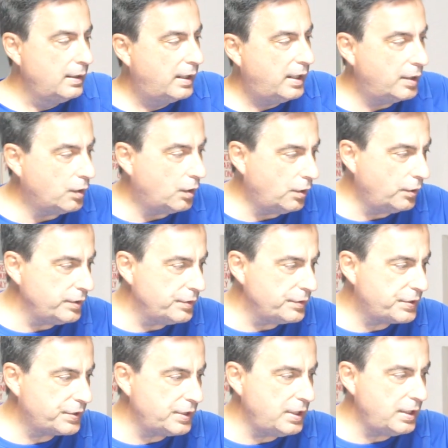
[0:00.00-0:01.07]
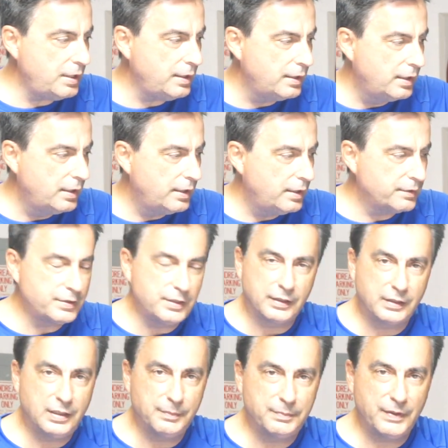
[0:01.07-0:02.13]
and all you see is the
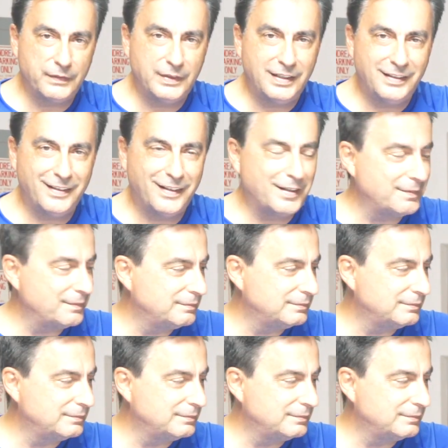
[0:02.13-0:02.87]
tip of the